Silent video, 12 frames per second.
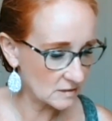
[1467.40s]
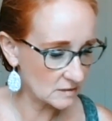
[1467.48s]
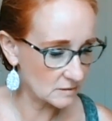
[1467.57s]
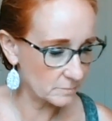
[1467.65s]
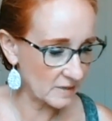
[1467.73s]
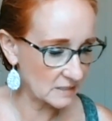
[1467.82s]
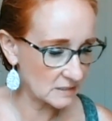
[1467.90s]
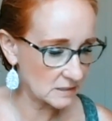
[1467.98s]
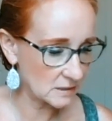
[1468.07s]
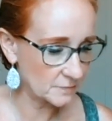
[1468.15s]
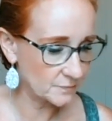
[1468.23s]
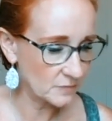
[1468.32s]
This is
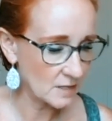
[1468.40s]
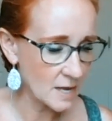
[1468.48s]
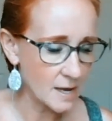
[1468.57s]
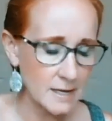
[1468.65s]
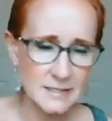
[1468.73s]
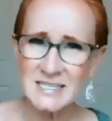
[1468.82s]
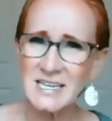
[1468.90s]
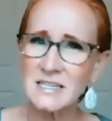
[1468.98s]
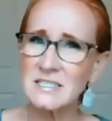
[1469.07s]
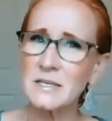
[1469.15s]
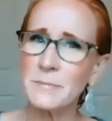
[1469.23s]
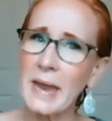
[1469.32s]
amazing. I did
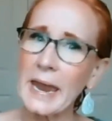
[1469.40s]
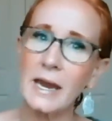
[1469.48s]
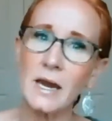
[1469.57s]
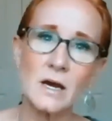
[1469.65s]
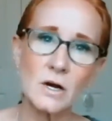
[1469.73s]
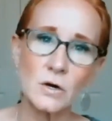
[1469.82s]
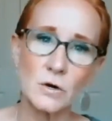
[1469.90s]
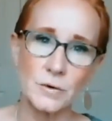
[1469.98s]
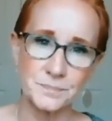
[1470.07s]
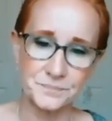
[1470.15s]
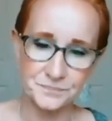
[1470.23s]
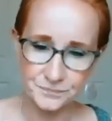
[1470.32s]
add some
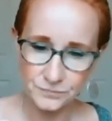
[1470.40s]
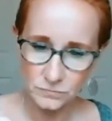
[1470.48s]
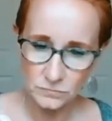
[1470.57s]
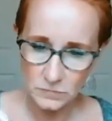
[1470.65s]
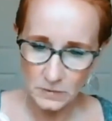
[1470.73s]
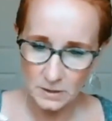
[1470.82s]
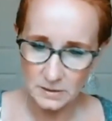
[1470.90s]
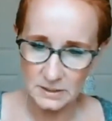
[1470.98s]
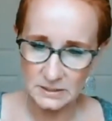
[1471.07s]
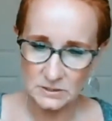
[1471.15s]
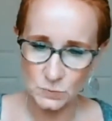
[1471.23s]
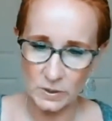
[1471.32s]
anger
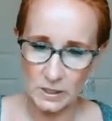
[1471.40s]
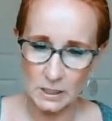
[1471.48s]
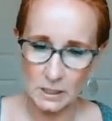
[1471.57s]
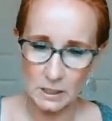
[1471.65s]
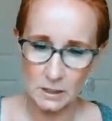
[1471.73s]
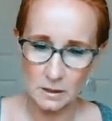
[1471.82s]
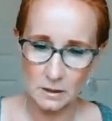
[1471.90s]
this week.